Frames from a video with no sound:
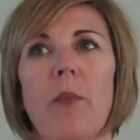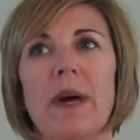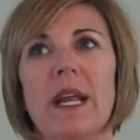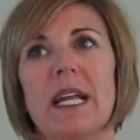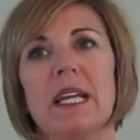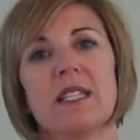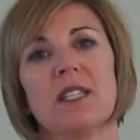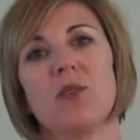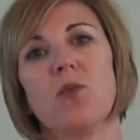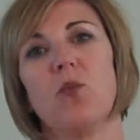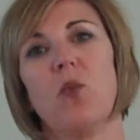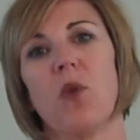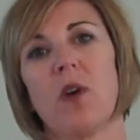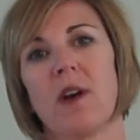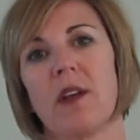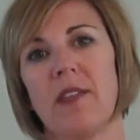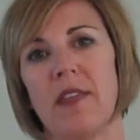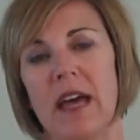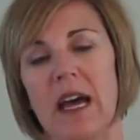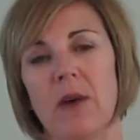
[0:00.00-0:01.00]
But it doesn't
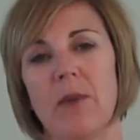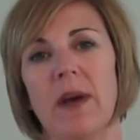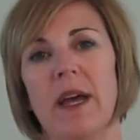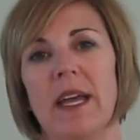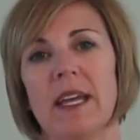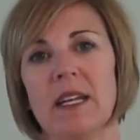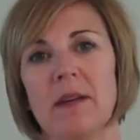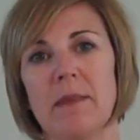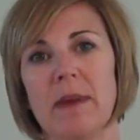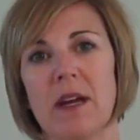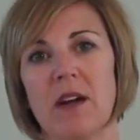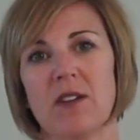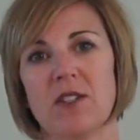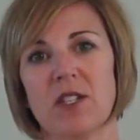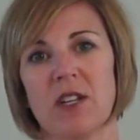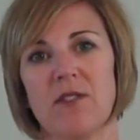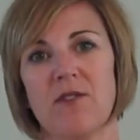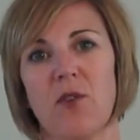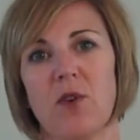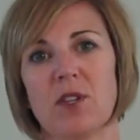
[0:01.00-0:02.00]
work that way in a marriage,
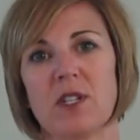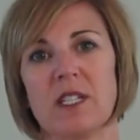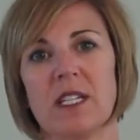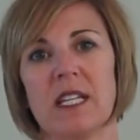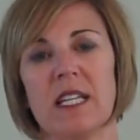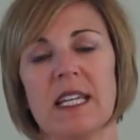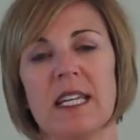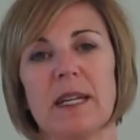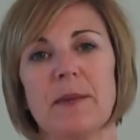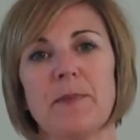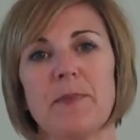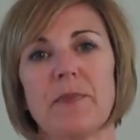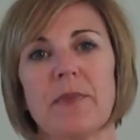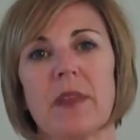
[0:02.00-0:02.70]
unfortunately.